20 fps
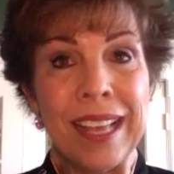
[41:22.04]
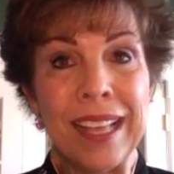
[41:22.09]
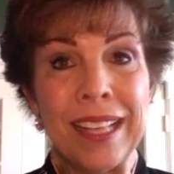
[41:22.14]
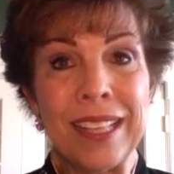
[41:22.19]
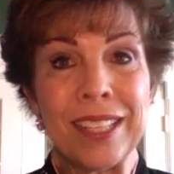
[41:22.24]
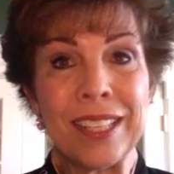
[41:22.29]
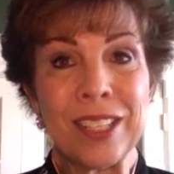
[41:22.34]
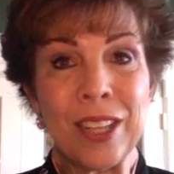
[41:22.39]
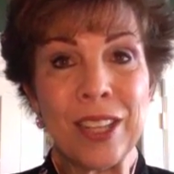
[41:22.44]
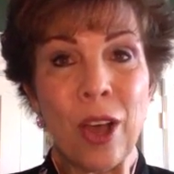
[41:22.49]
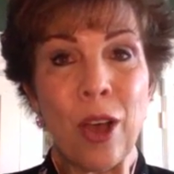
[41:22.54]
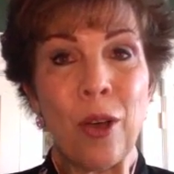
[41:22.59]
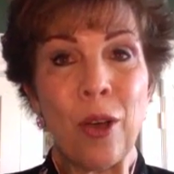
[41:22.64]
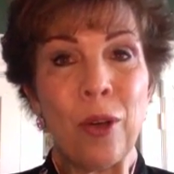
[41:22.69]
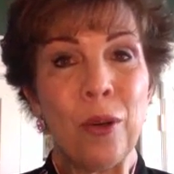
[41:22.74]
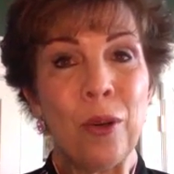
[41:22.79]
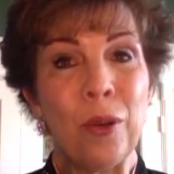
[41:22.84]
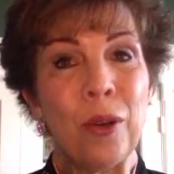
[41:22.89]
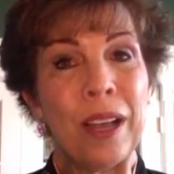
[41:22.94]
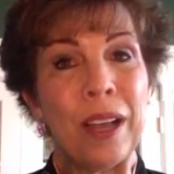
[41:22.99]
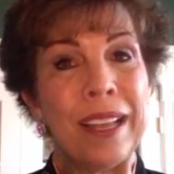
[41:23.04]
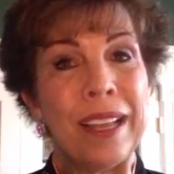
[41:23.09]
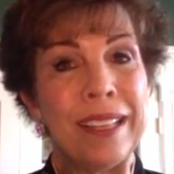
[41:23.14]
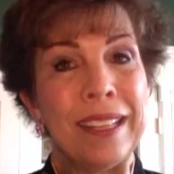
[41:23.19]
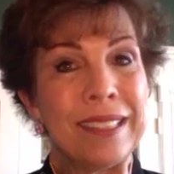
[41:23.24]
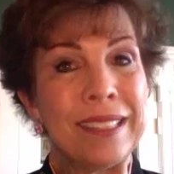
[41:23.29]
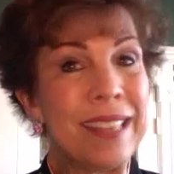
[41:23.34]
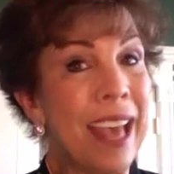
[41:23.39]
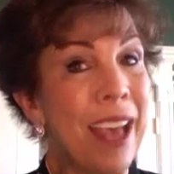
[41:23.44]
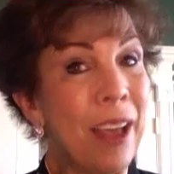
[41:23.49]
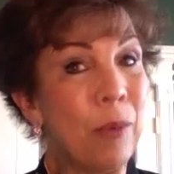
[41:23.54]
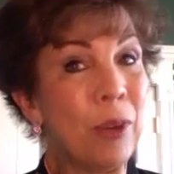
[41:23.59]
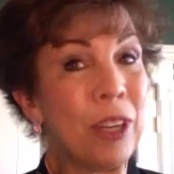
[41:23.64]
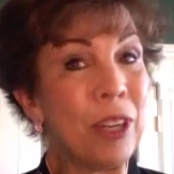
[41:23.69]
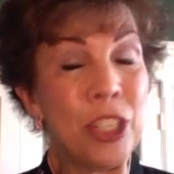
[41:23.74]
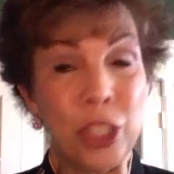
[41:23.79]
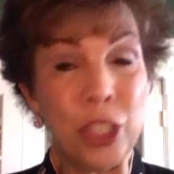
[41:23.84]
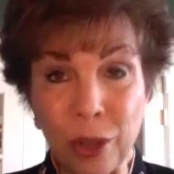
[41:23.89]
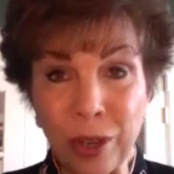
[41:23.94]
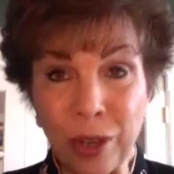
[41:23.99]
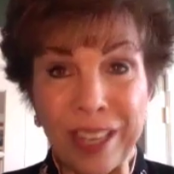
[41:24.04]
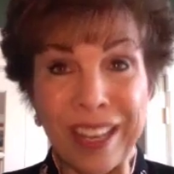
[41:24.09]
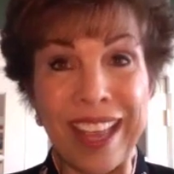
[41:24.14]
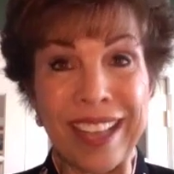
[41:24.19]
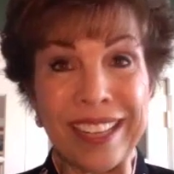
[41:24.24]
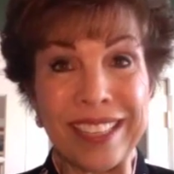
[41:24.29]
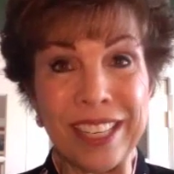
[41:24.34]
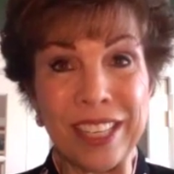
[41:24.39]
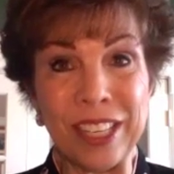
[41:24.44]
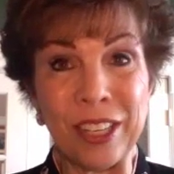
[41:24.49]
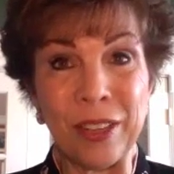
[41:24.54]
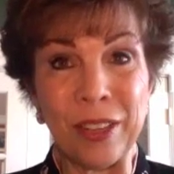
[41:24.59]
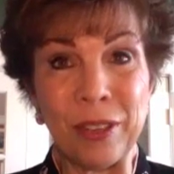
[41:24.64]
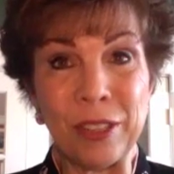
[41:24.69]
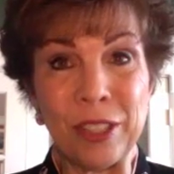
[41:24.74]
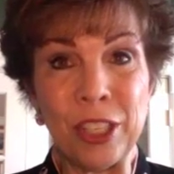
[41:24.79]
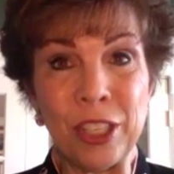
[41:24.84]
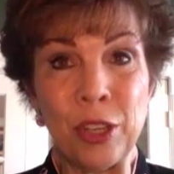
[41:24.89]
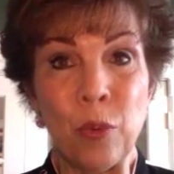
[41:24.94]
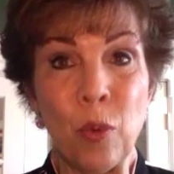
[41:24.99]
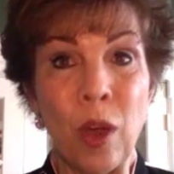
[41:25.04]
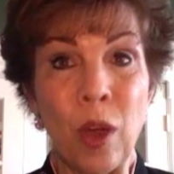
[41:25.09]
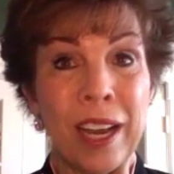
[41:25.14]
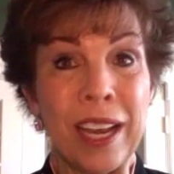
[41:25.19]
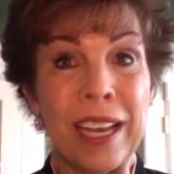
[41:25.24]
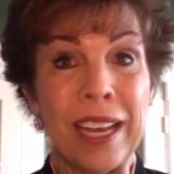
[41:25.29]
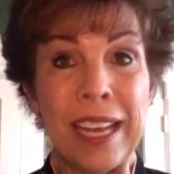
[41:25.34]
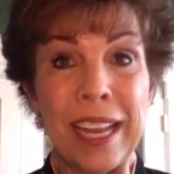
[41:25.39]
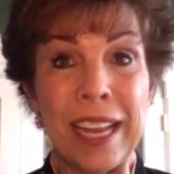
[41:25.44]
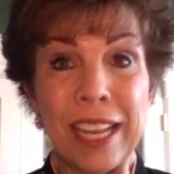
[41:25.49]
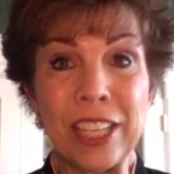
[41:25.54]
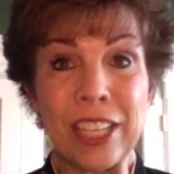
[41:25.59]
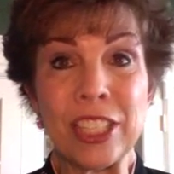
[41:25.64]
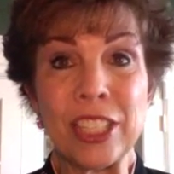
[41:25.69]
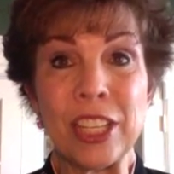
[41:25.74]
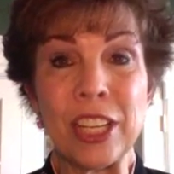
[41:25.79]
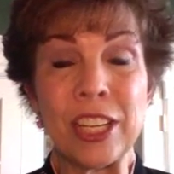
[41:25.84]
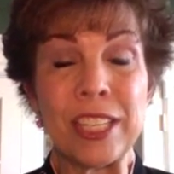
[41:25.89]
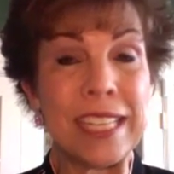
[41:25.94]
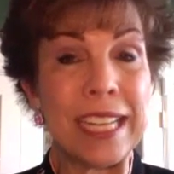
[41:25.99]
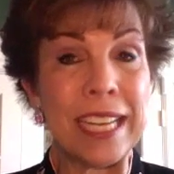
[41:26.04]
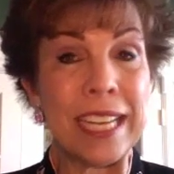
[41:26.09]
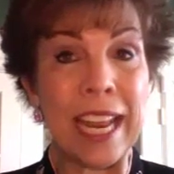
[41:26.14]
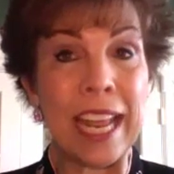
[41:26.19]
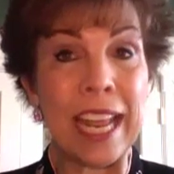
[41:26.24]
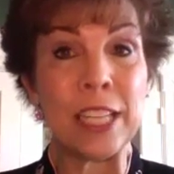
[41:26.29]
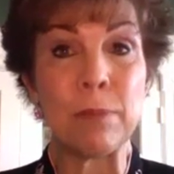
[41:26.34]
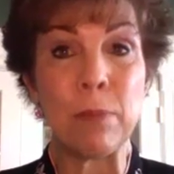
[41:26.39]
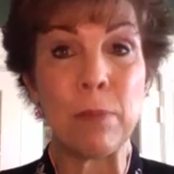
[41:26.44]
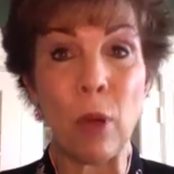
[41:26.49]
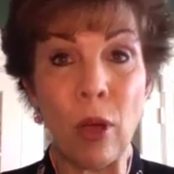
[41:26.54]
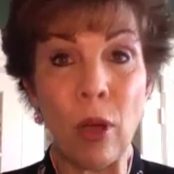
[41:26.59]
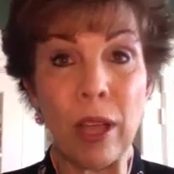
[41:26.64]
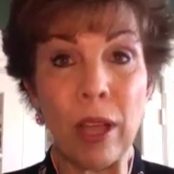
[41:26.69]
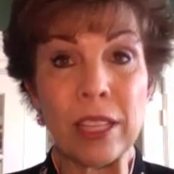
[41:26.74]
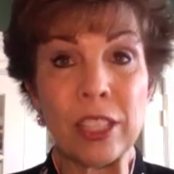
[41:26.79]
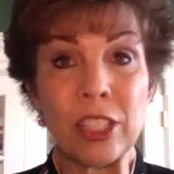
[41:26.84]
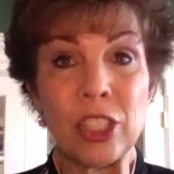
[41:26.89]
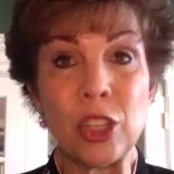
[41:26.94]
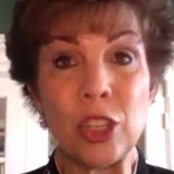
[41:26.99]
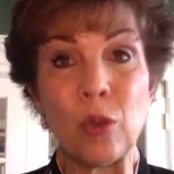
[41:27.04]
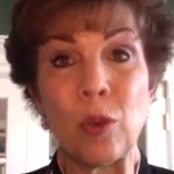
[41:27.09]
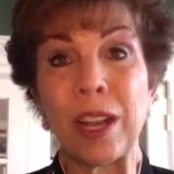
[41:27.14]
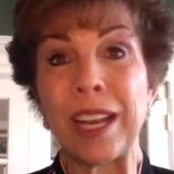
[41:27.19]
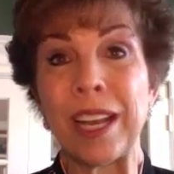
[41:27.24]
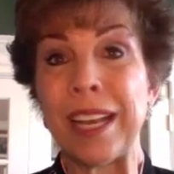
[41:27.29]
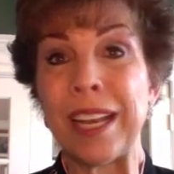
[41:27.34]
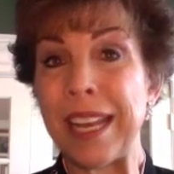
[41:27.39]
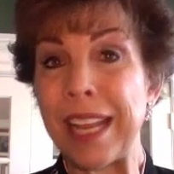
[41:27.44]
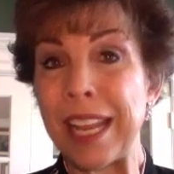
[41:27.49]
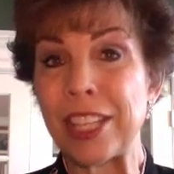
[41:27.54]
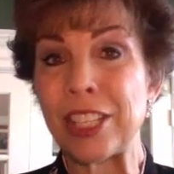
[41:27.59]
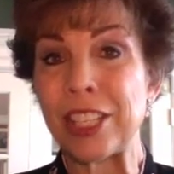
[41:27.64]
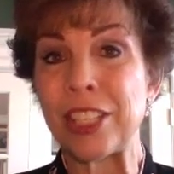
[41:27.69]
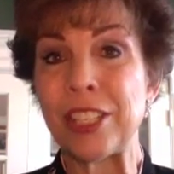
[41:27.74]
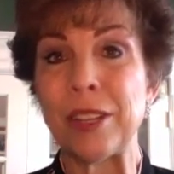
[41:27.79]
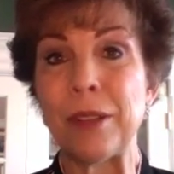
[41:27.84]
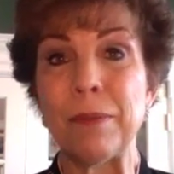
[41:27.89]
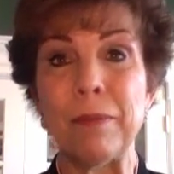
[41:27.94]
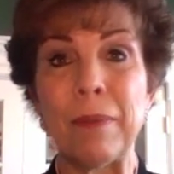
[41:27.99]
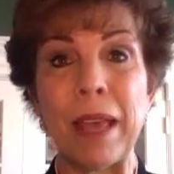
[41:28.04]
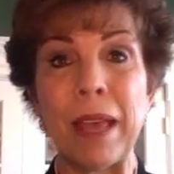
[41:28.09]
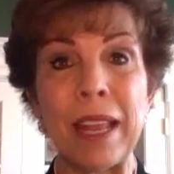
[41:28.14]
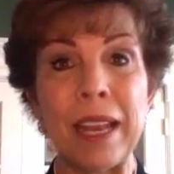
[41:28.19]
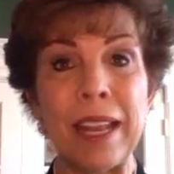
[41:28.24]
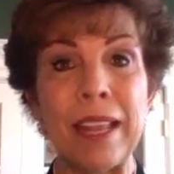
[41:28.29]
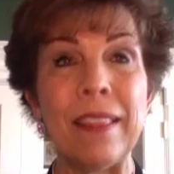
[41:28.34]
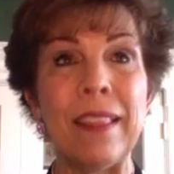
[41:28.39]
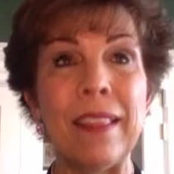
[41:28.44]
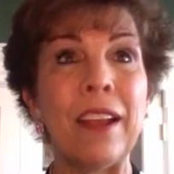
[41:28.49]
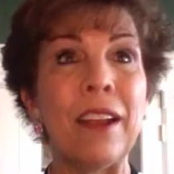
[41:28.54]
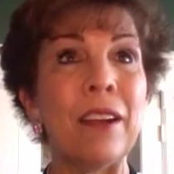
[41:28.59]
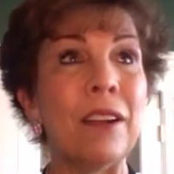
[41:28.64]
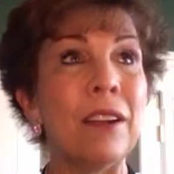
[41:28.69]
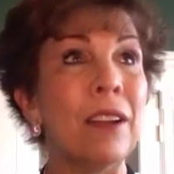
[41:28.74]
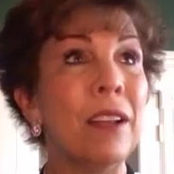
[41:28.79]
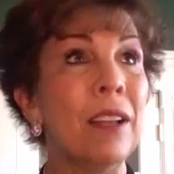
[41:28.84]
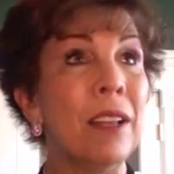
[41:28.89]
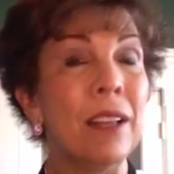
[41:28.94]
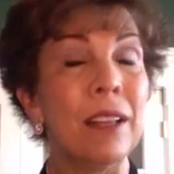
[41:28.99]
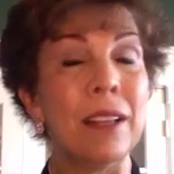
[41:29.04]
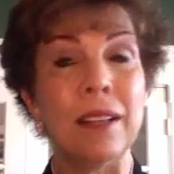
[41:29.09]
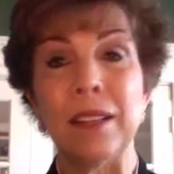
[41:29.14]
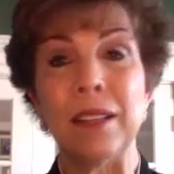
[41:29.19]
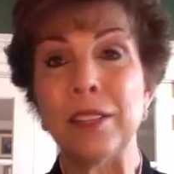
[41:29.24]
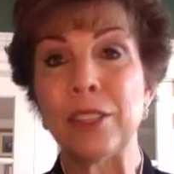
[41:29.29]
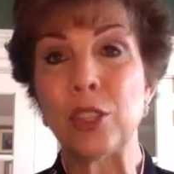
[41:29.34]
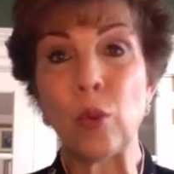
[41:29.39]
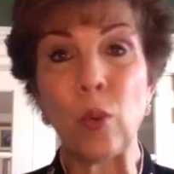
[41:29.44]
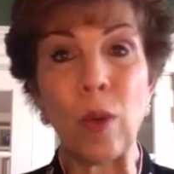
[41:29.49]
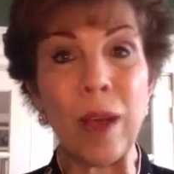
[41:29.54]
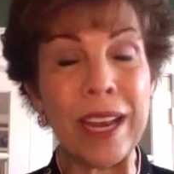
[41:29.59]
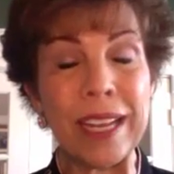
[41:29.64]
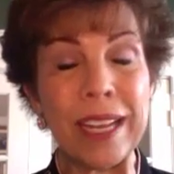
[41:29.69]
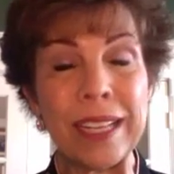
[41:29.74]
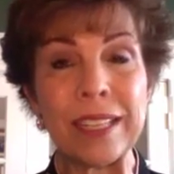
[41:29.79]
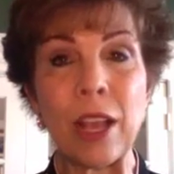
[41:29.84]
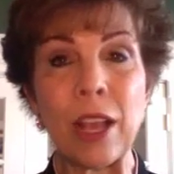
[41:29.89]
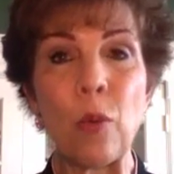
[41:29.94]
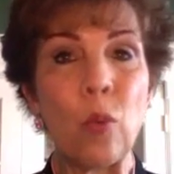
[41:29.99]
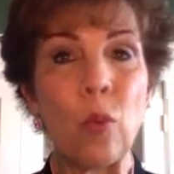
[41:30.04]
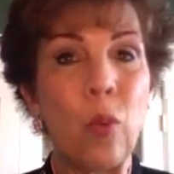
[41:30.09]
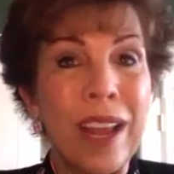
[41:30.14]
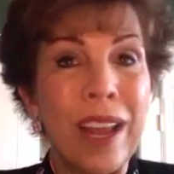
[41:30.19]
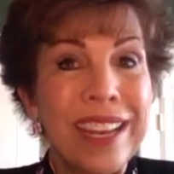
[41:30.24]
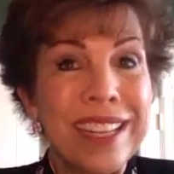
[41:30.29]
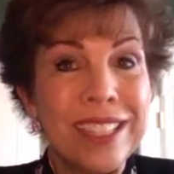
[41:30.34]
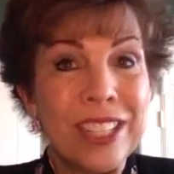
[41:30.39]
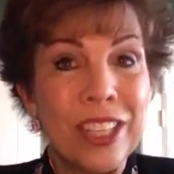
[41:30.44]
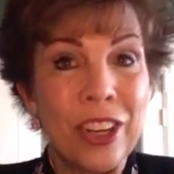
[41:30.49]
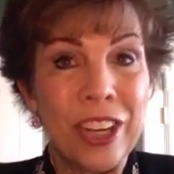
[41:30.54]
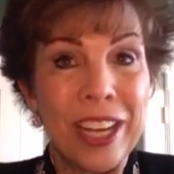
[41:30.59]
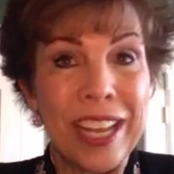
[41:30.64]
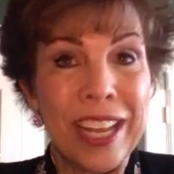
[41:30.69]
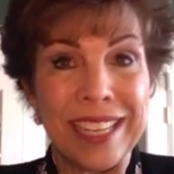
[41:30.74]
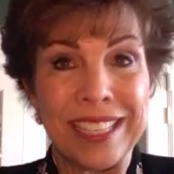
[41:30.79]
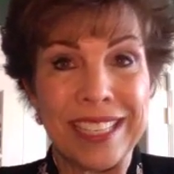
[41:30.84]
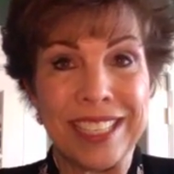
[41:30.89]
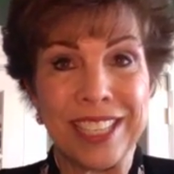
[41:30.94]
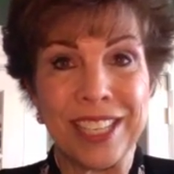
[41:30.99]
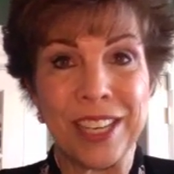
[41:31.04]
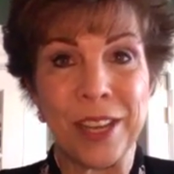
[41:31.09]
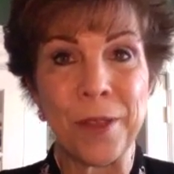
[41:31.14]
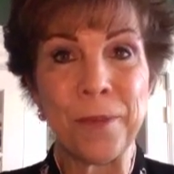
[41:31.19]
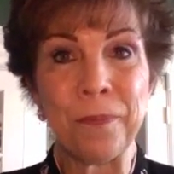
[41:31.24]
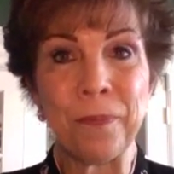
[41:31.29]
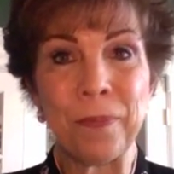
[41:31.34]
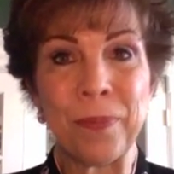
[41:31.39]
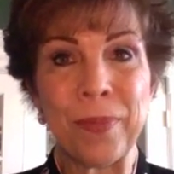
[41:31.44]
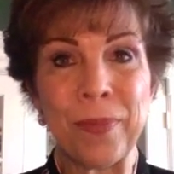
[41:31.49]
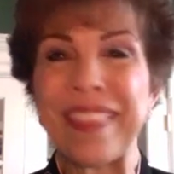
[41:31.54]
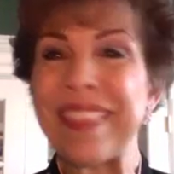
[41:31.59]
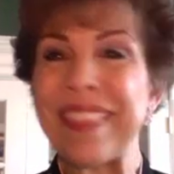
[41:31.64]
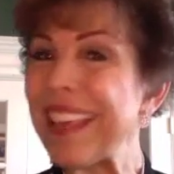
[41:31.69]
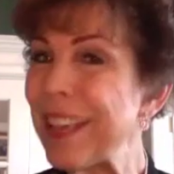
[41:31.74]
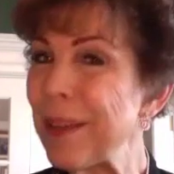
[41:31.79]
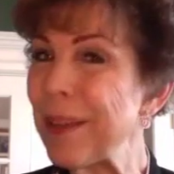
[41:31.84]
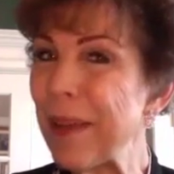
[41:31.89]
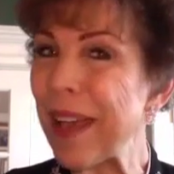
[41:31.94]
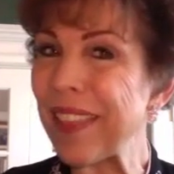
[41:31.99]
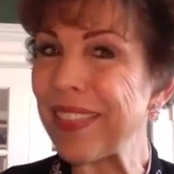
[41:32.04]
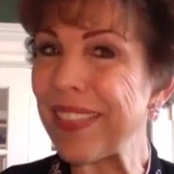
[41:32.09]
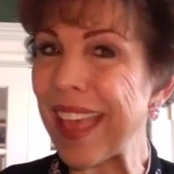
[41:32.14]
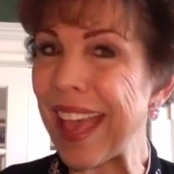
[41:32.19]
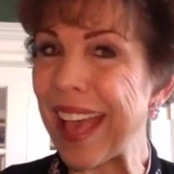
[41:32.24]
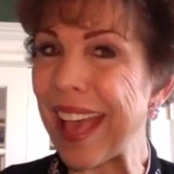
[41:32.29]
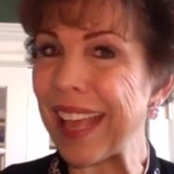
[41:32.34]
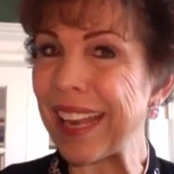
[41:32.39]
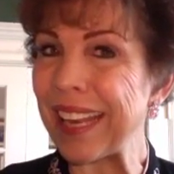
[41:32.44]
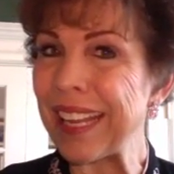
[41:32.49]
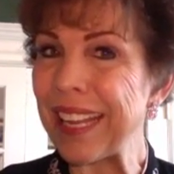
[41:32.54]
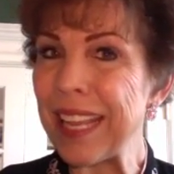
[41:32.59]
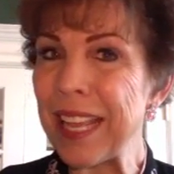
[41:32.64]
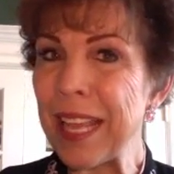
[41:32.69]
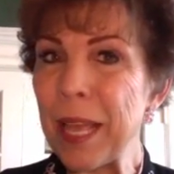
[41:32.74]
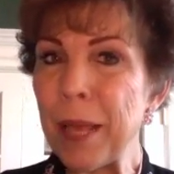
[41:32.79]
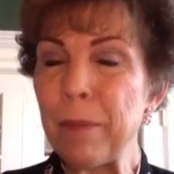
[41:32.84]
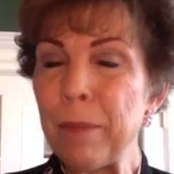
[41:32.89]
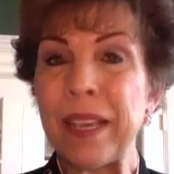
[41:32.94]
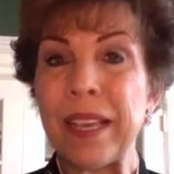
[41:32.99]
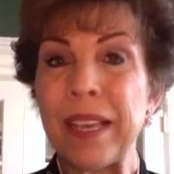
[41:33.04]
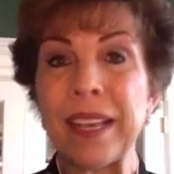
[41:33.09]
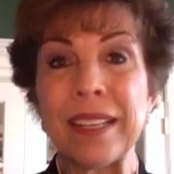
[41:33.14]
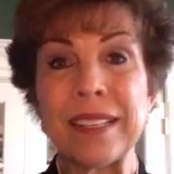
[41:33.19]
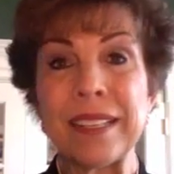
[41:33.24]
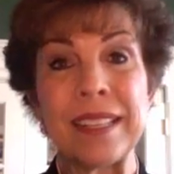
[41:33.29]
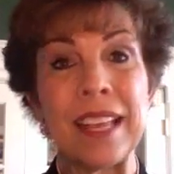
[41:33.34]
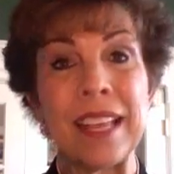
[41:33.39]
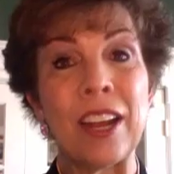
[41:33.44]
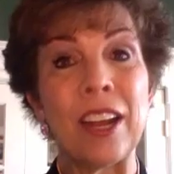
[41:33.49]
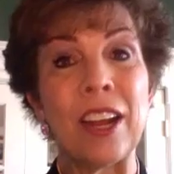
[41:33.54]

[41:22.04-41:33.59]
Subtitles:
So is that what you'd like to do? Do you want to niche to teenage boys? Do you want to niche to men in their 20s? Or what is your niche? Think about that. Because we